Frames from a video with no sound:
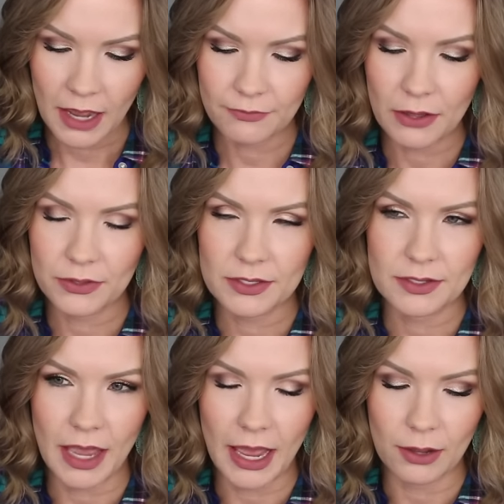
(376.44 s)
I found
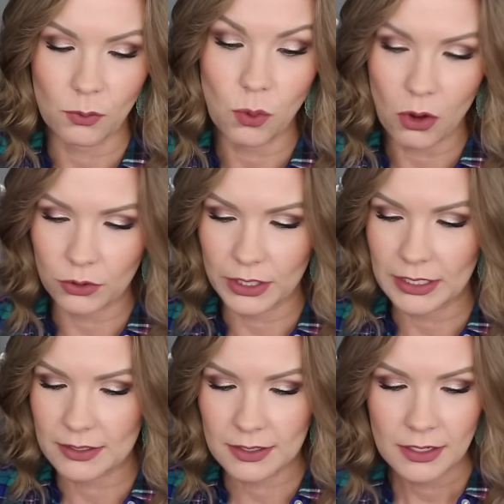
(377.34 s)
this at
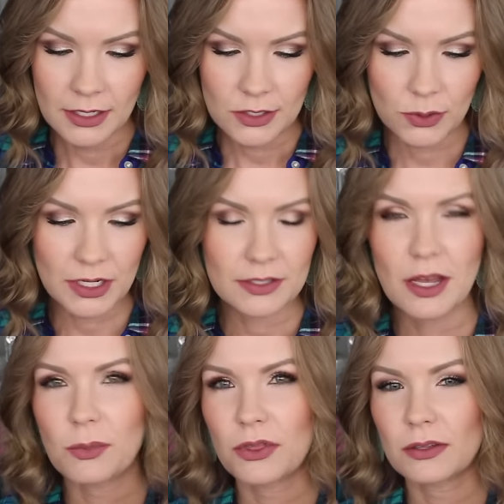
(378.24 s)
Walgreens. So it does
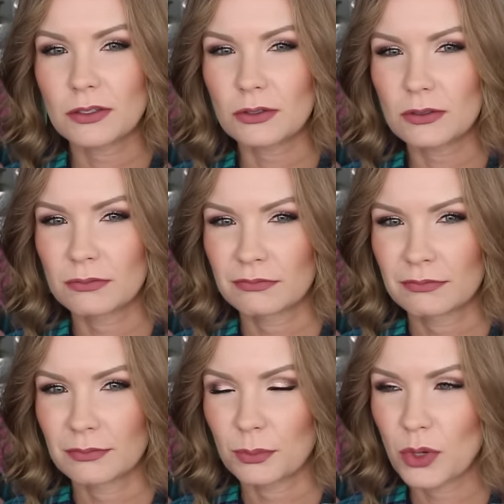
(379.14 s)
come with a little
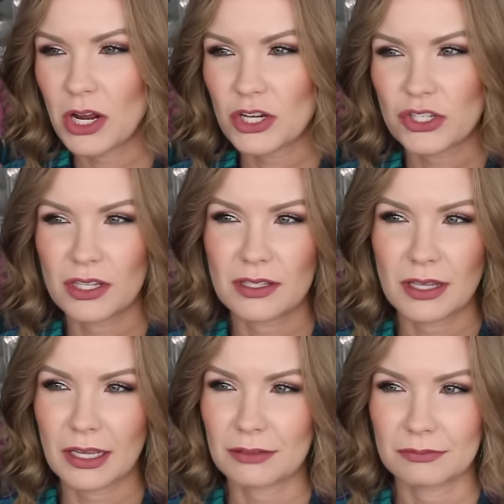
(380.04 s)
brush that's
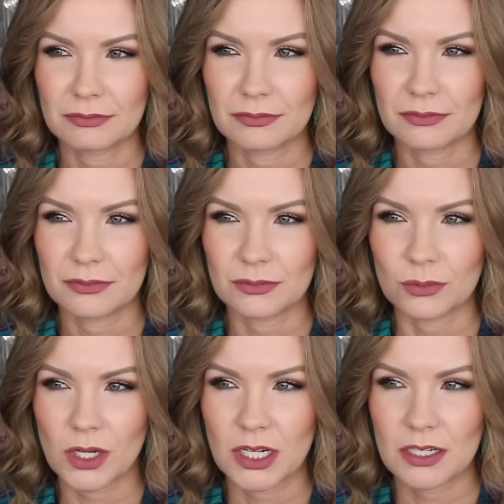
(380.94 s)
like,
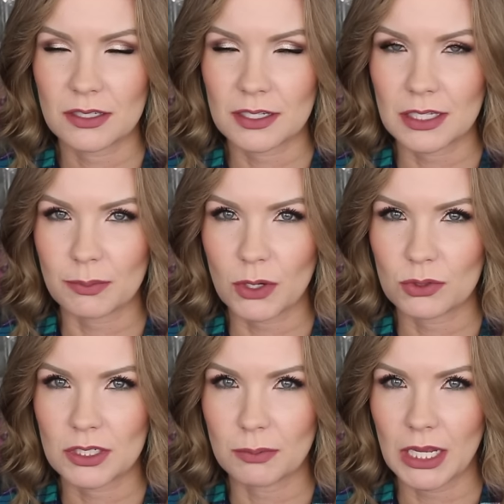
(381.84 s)
what is this
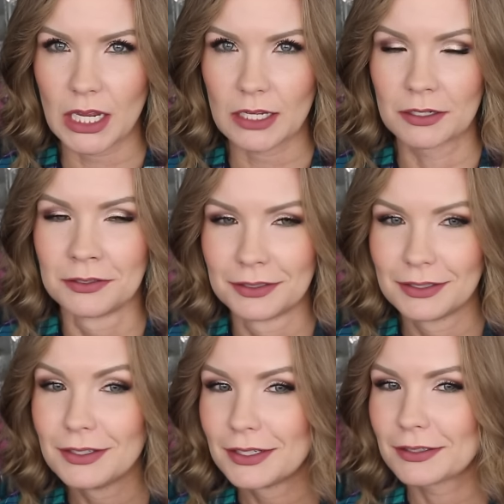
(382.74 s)
supposed to be?
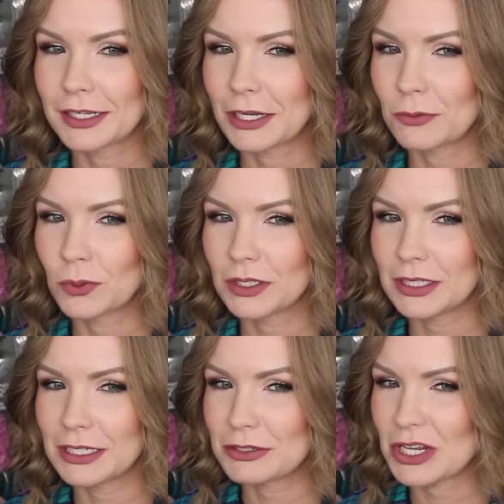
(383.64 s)
Like, it
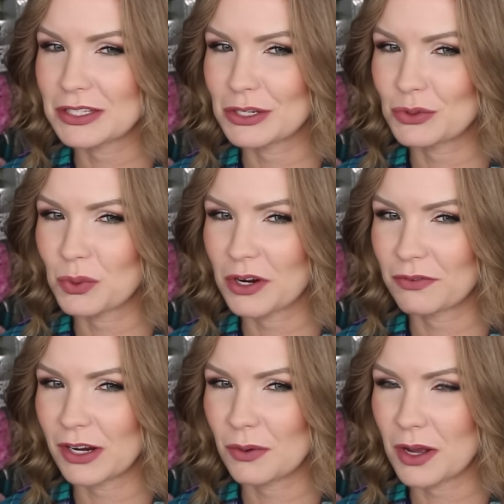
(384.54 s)
really doesn't work
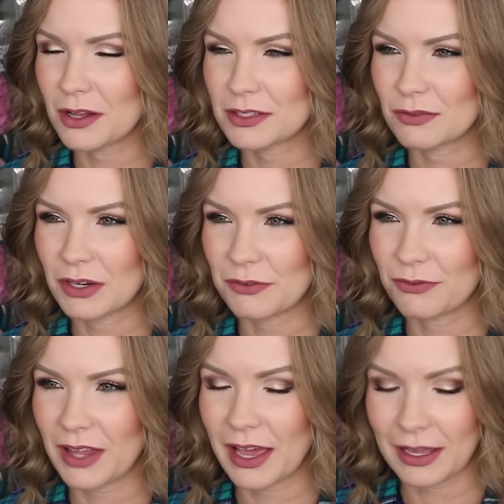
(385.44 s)
very well. It's very
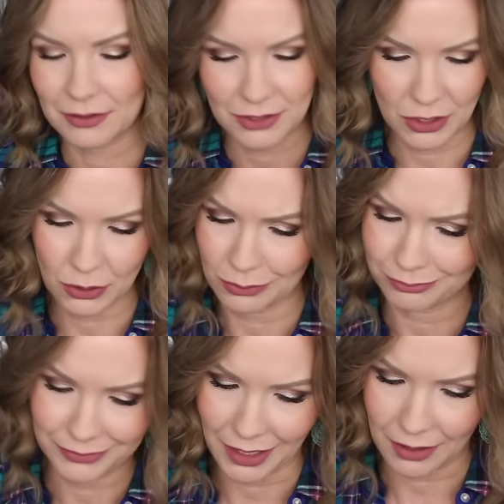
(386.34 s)
flat,
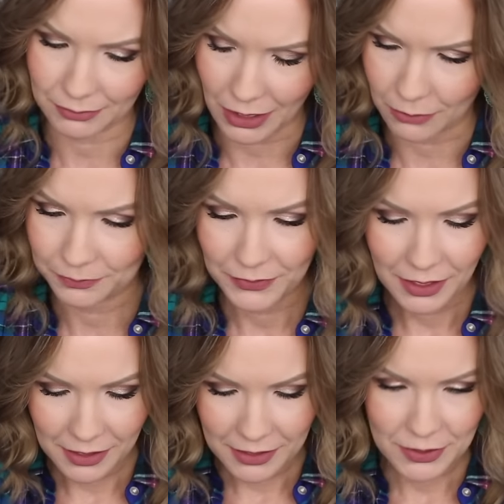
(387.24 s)
so no.
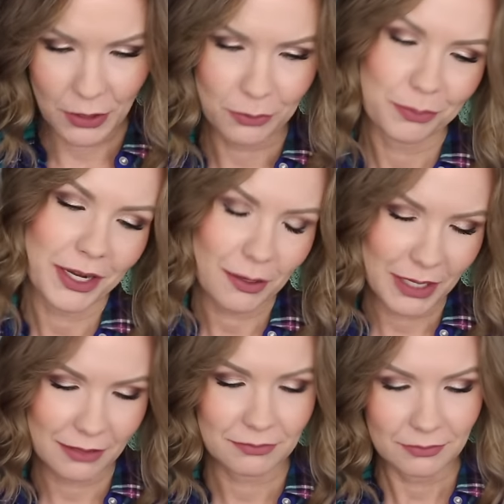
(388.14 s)
So, but I
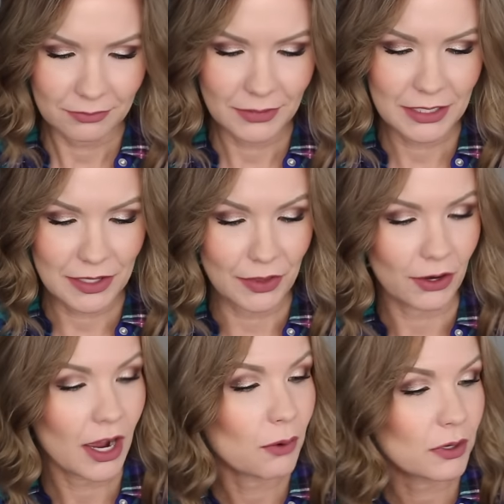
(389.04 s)
mean, it's in
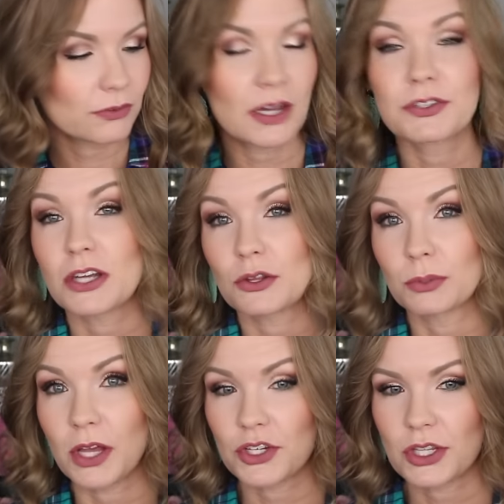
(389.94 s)
there. I would have loved another
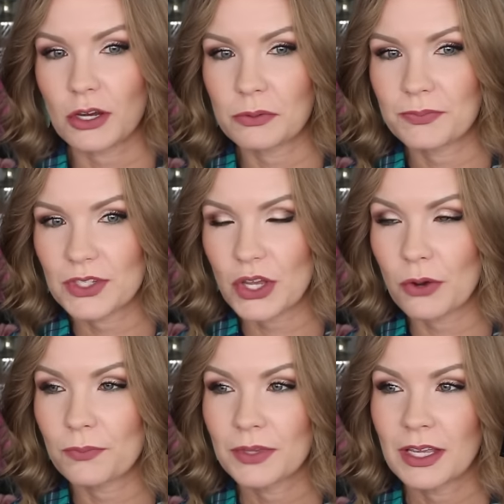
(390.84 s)
blush though.
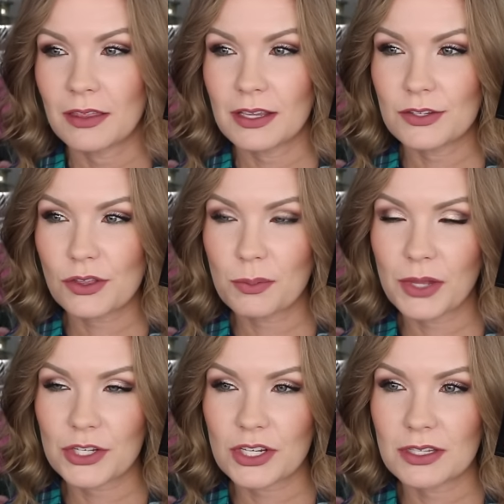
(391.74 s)
So these are the
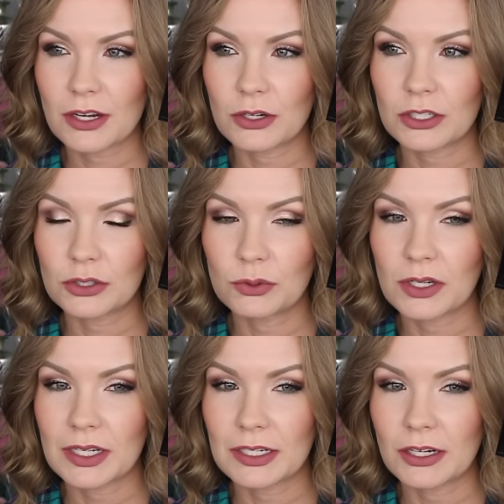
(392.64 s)
blushes that are
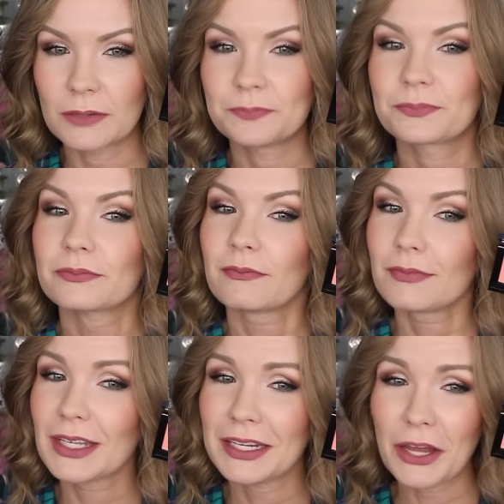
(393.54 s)
included here.
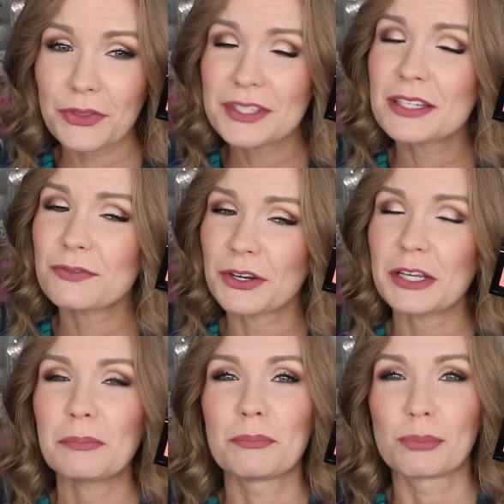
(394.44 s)
Now this is very